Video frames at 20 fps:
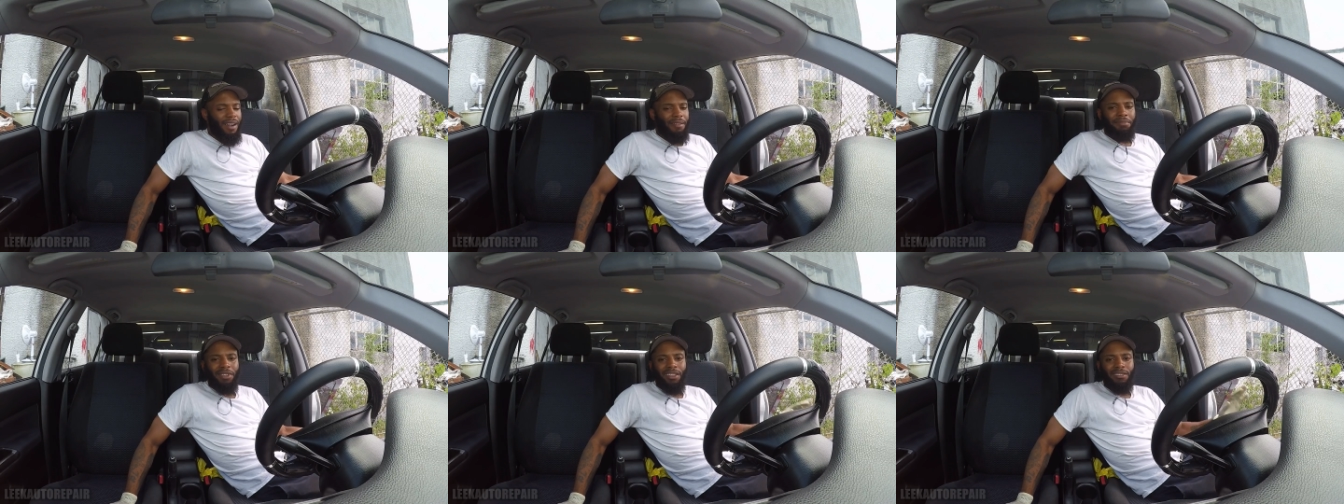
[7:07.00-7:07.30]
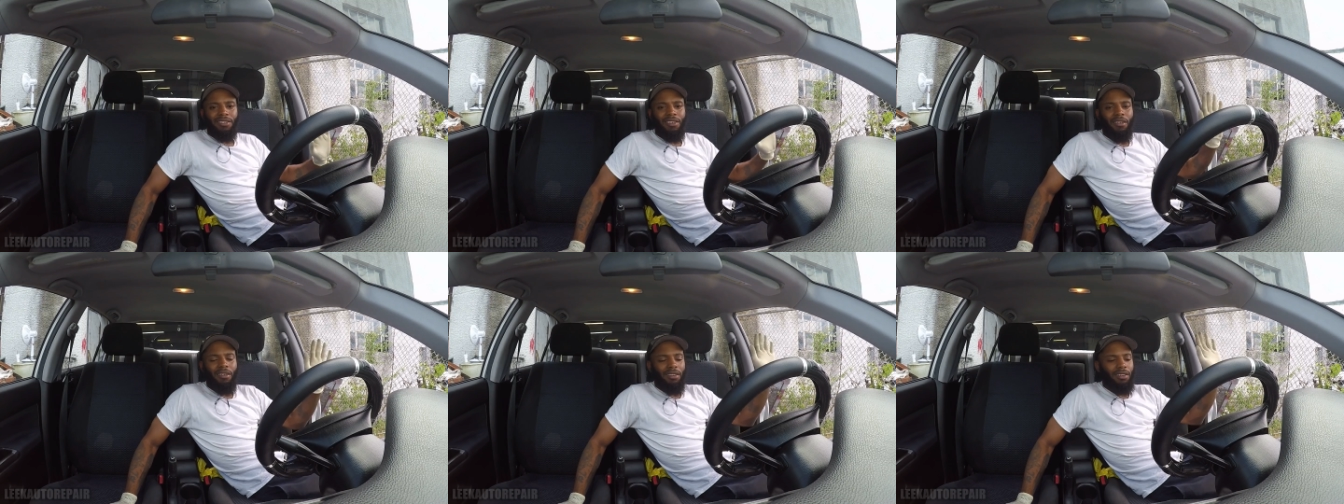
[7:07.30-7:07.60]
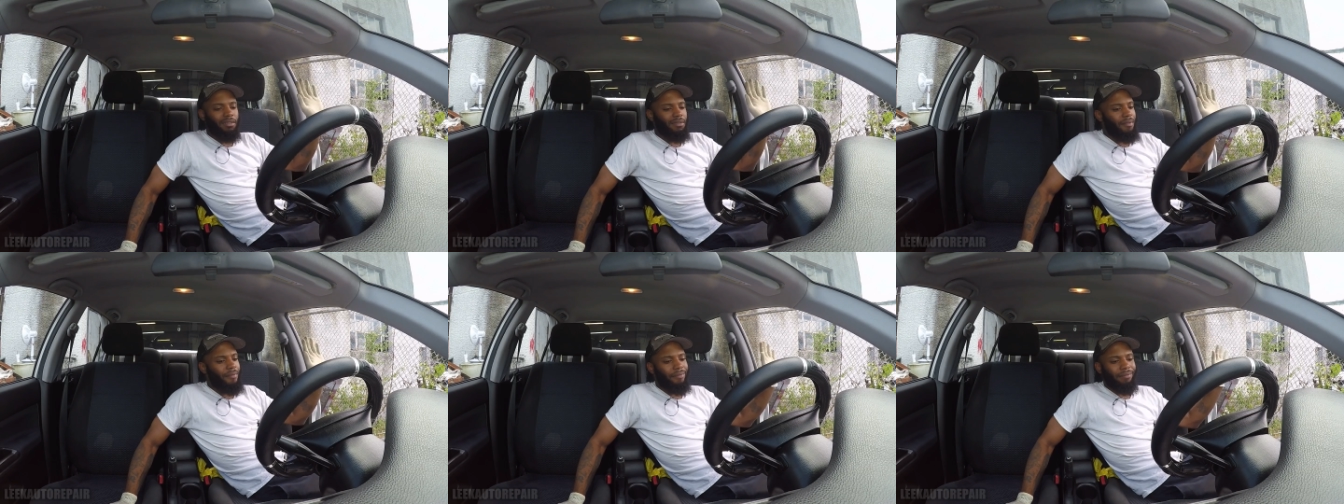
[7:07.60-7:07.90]
done
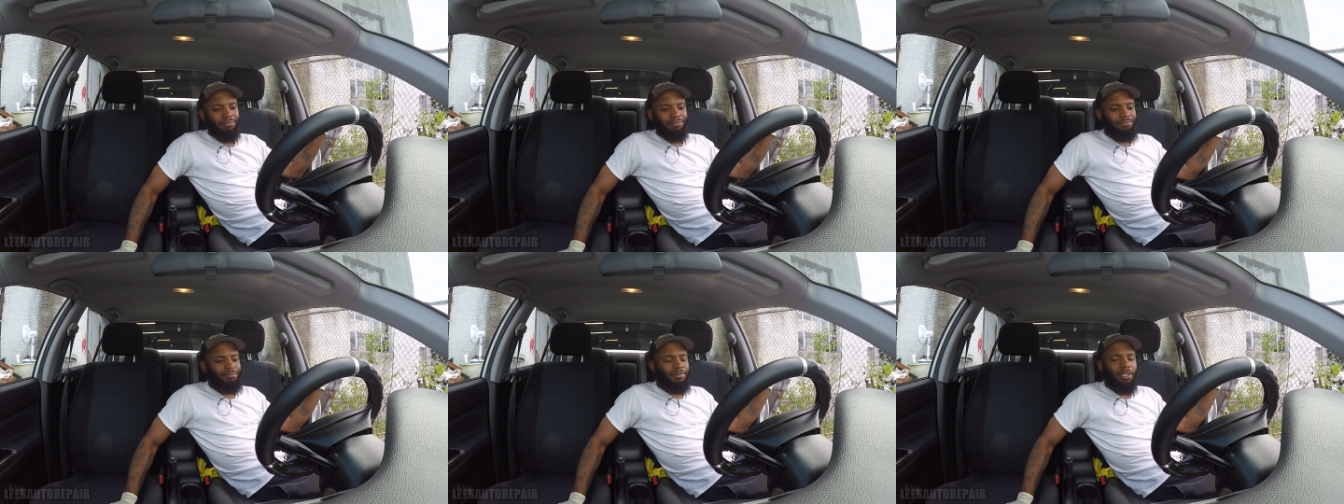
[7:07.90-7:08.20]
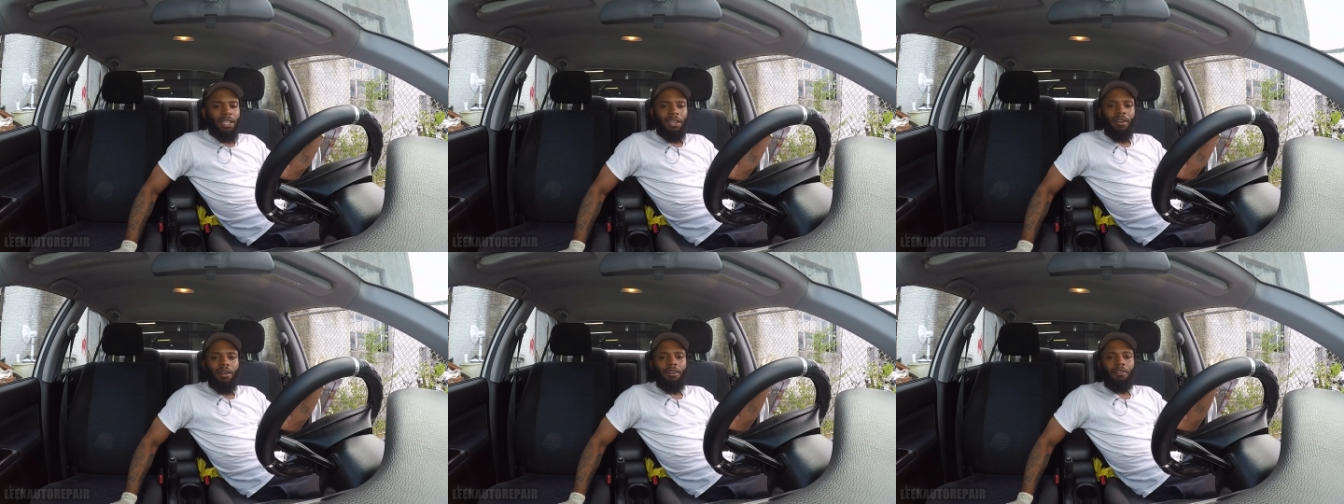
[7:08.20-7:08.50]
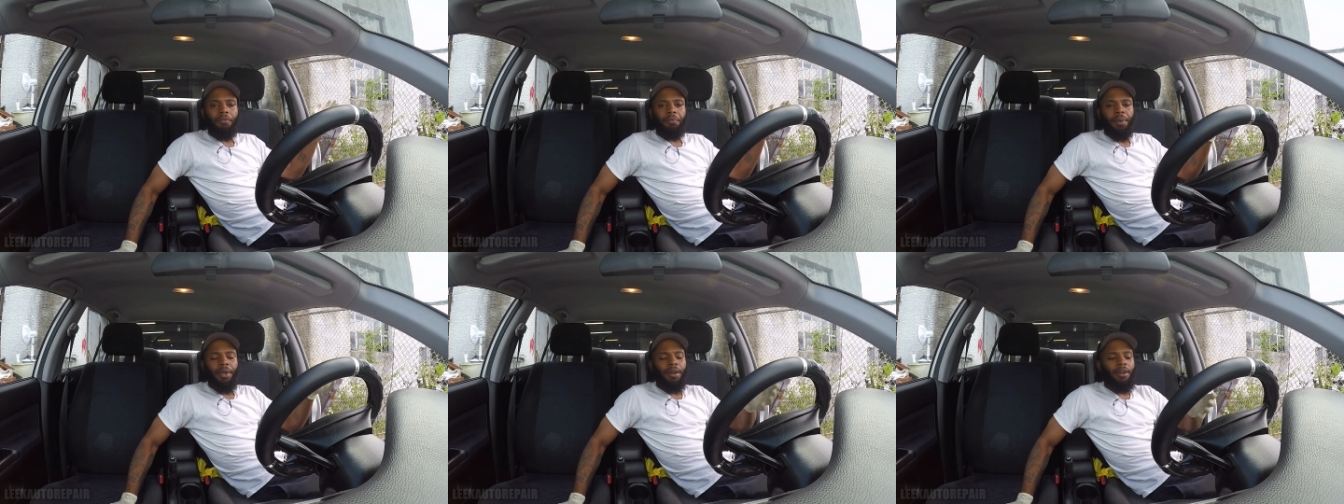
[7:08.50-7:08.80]
talking. Leek Auto
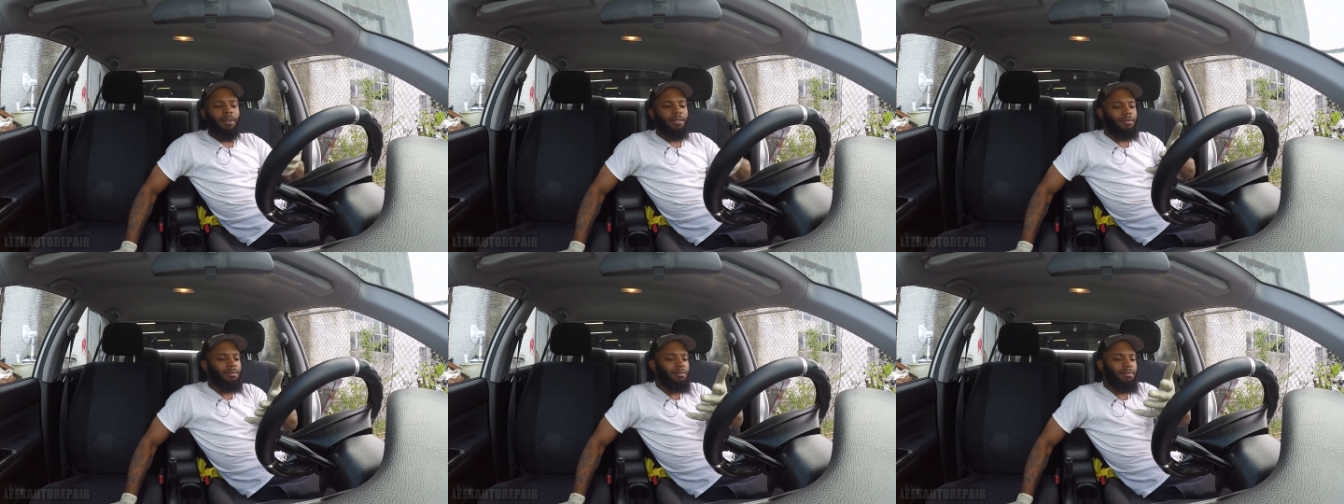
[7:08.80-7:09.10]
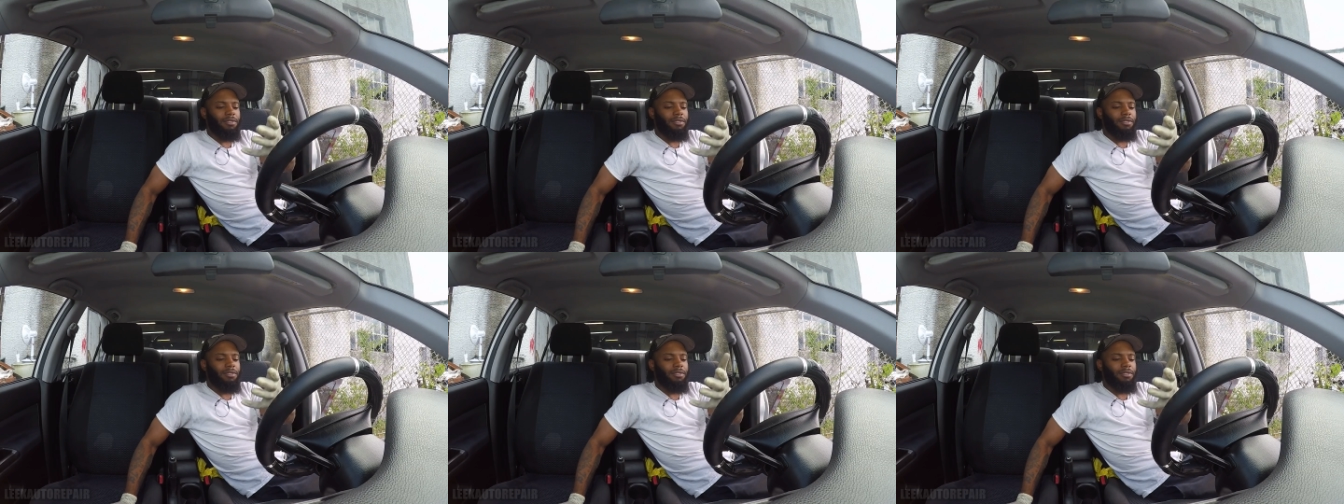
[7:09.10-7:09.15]
Repair.